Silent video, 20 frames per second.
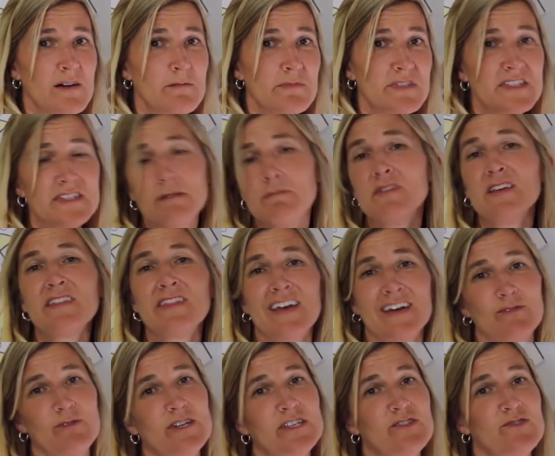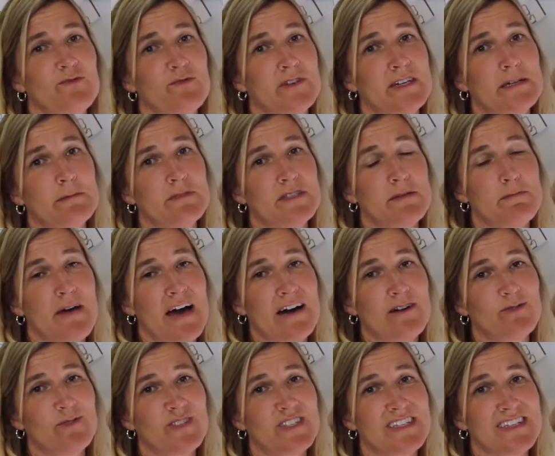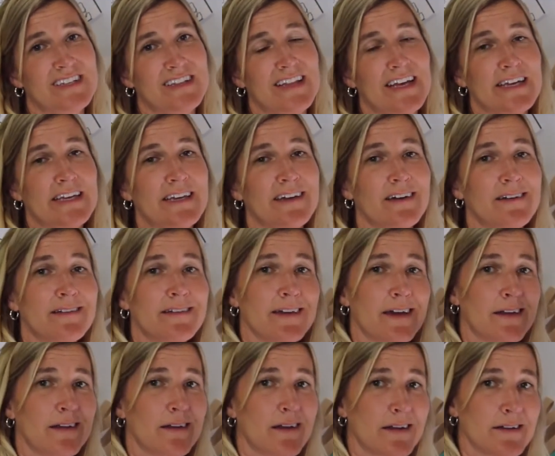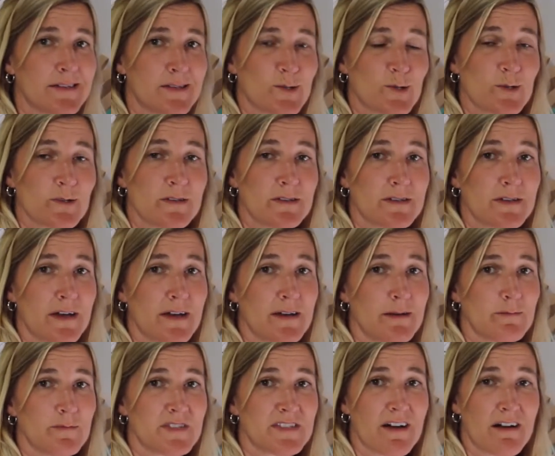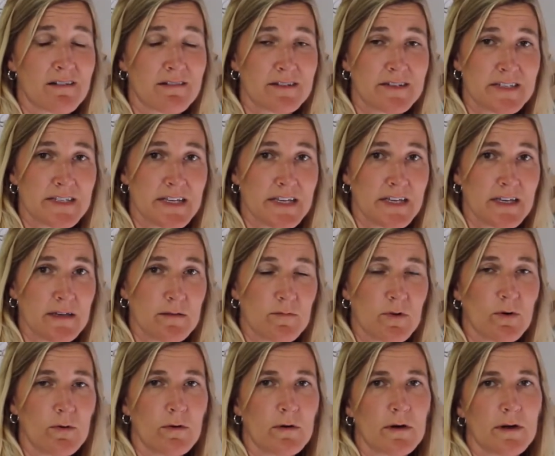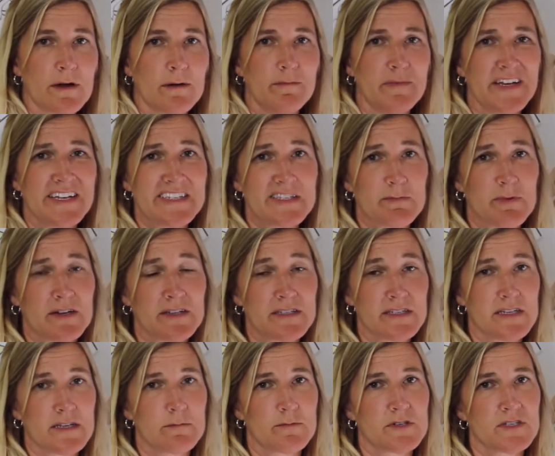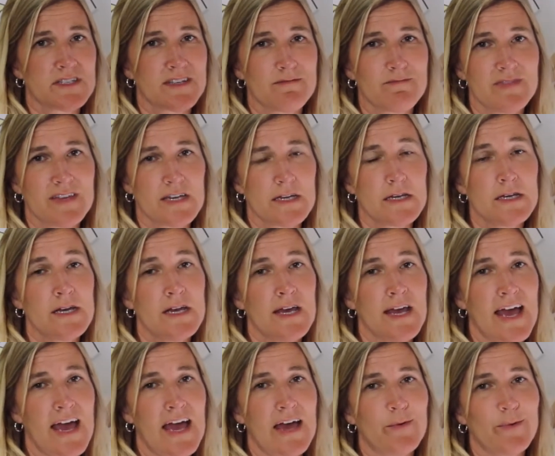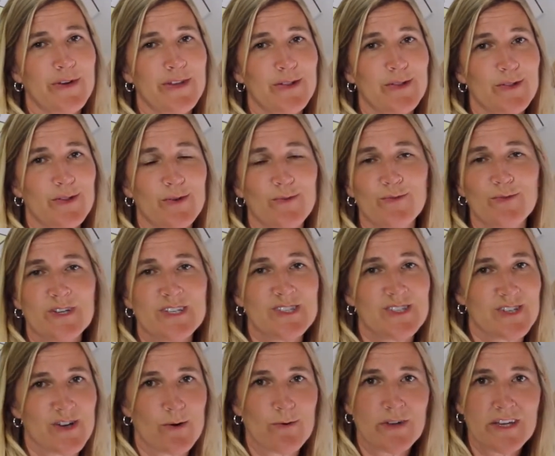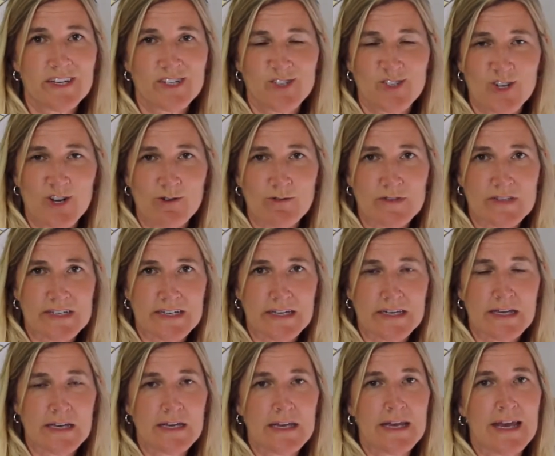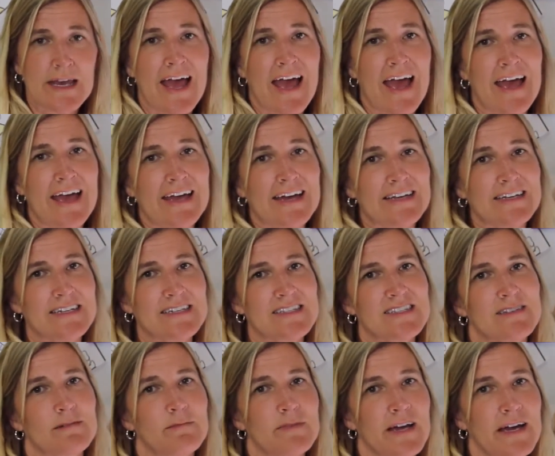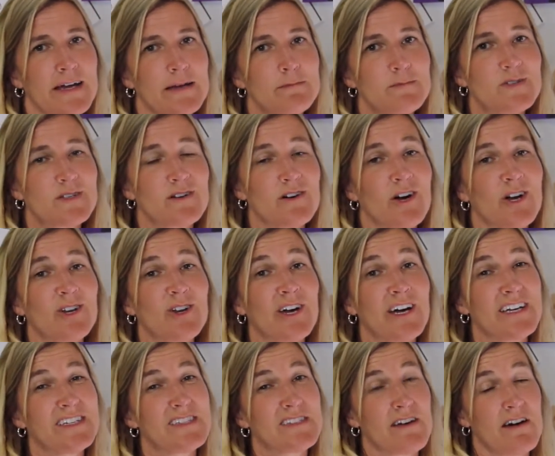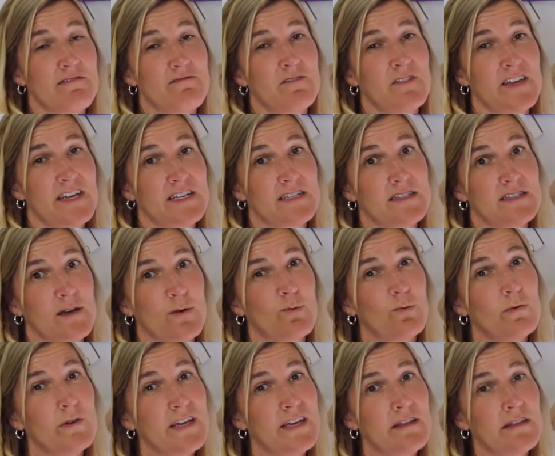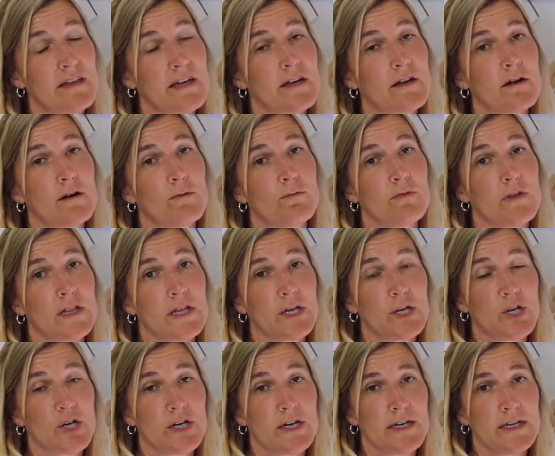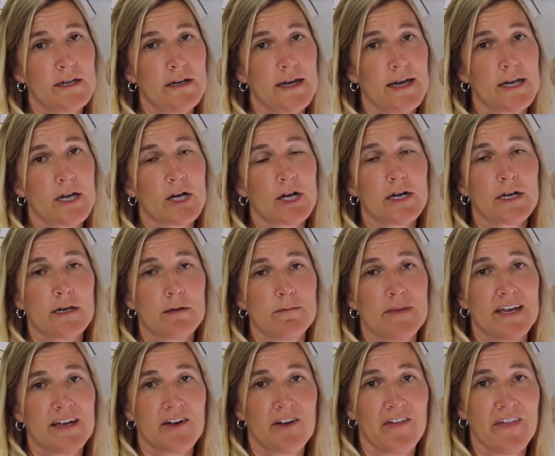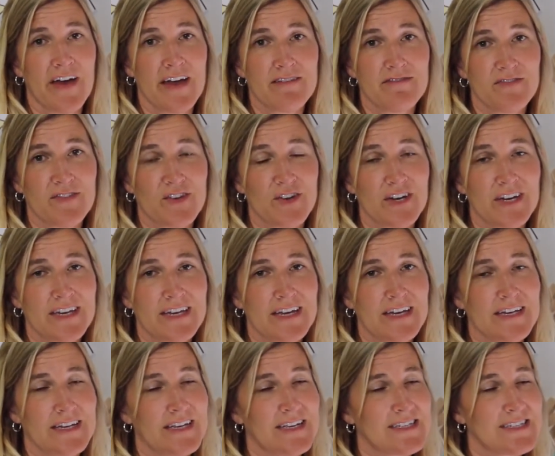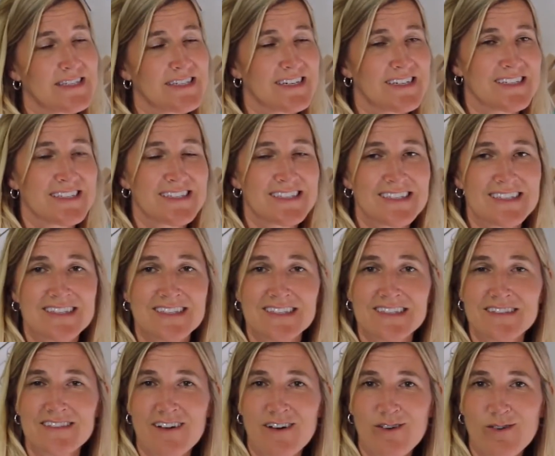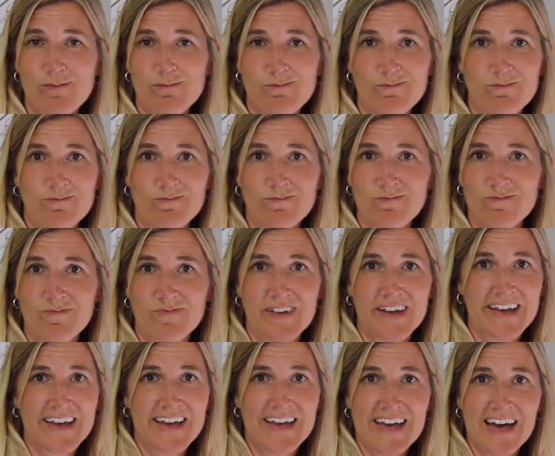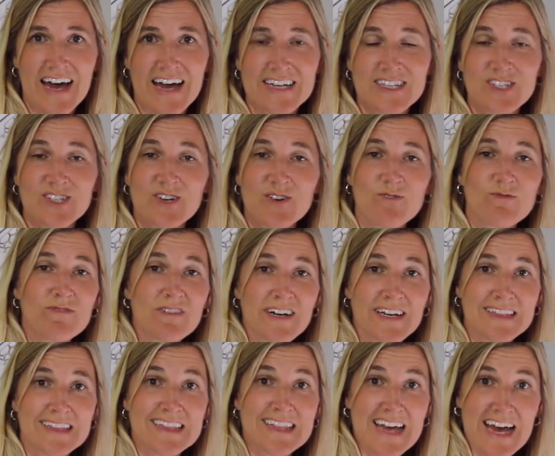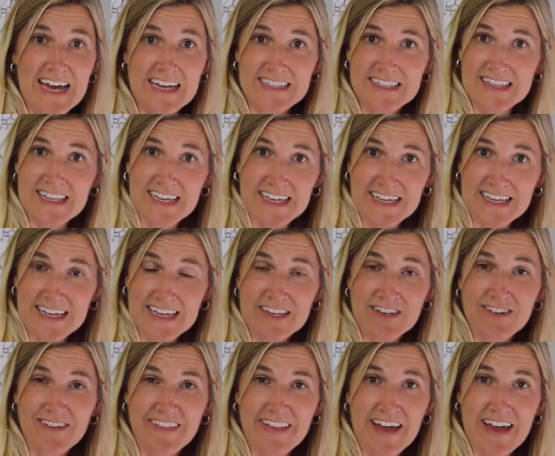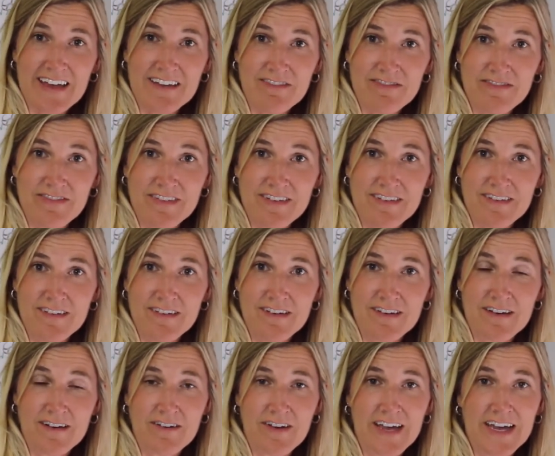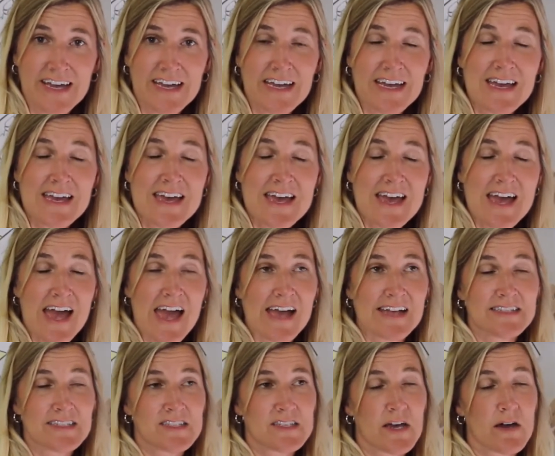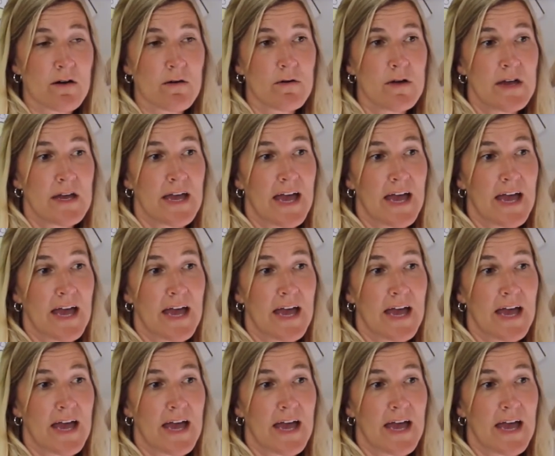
something that we dreamed about, like getting on a certain soccer team or baseball team or something, and we don't get chosen. And sometimes God cuts off things that we think are really good and are going to make our life good, and he says, no, I don't want that thing in your life. Okay? And so